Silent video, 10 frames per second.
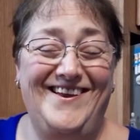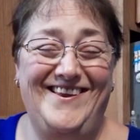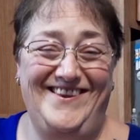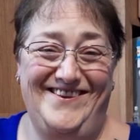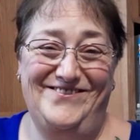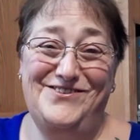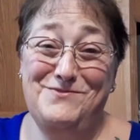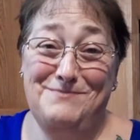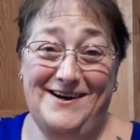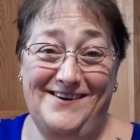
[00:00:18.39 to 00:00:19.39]
the rule
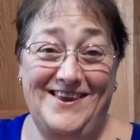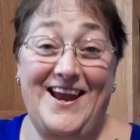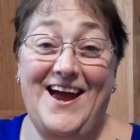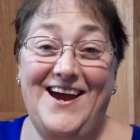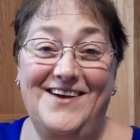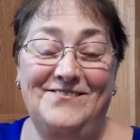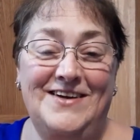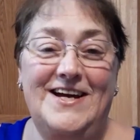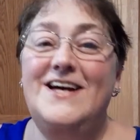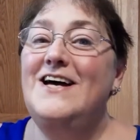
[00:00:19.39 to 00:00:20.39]
breaker that I am,
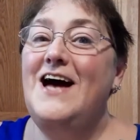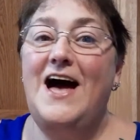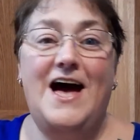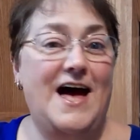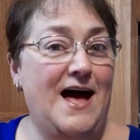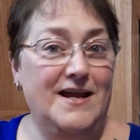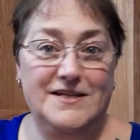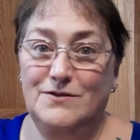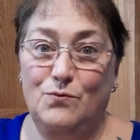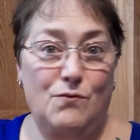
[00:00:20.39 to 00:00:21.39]
I
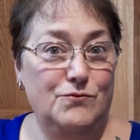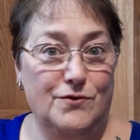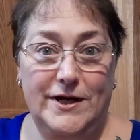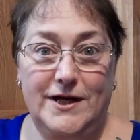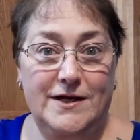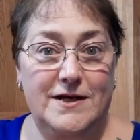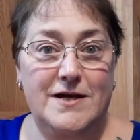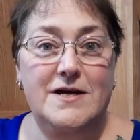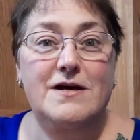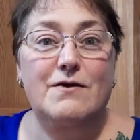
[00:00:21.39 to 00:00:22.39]
just won't drink
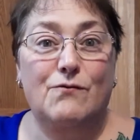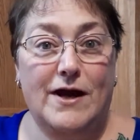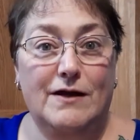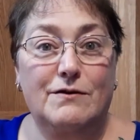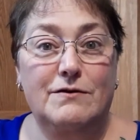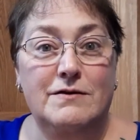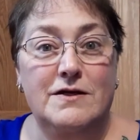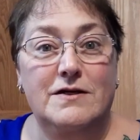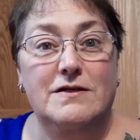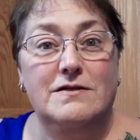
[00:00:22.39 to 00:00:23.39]
regular,
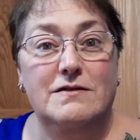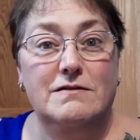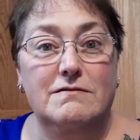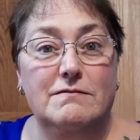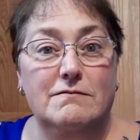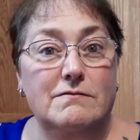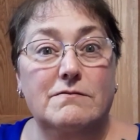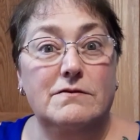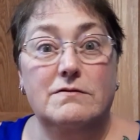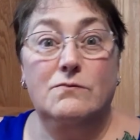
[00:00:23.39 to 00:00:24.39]

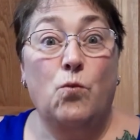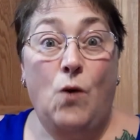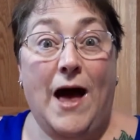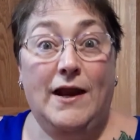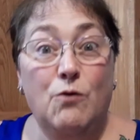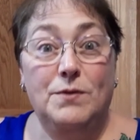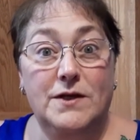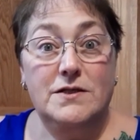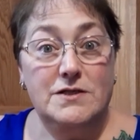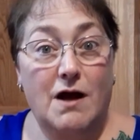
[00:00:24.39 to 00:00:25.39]
wide
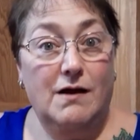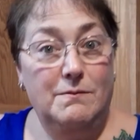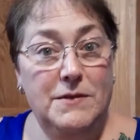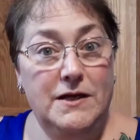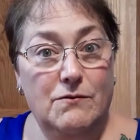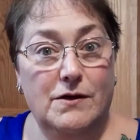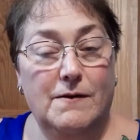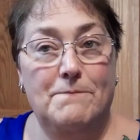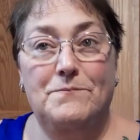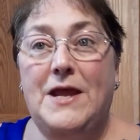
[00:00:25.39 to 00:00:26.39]
open chocolate milk.
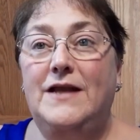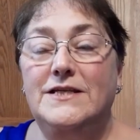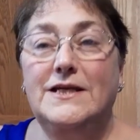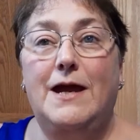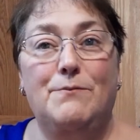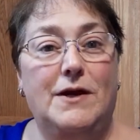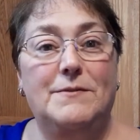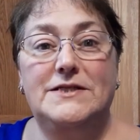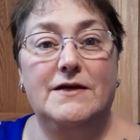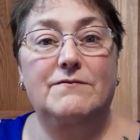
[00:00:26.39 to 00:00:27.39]
I just can't bring
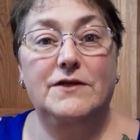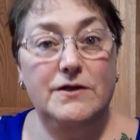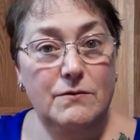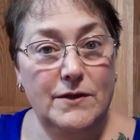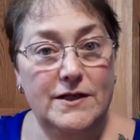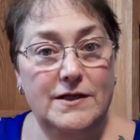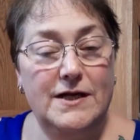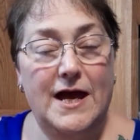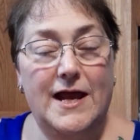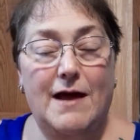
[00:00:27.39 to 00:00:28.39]
myself to do it.
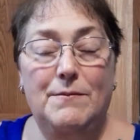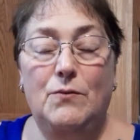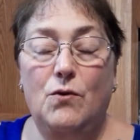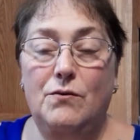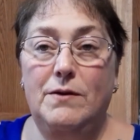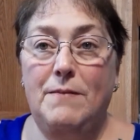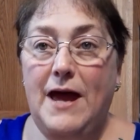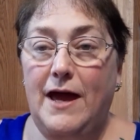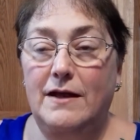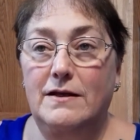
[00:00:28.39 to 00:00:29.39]
And I've been wanting it
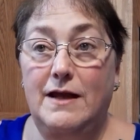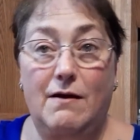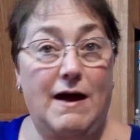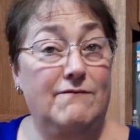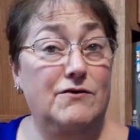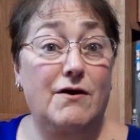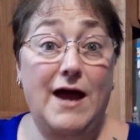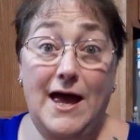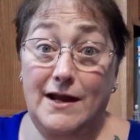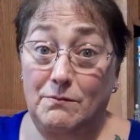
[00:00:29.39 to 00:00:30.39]
bad. Now, I've
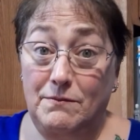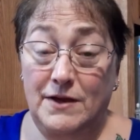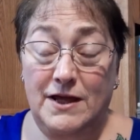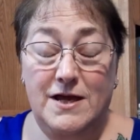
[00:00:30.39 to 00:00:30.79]
tried them.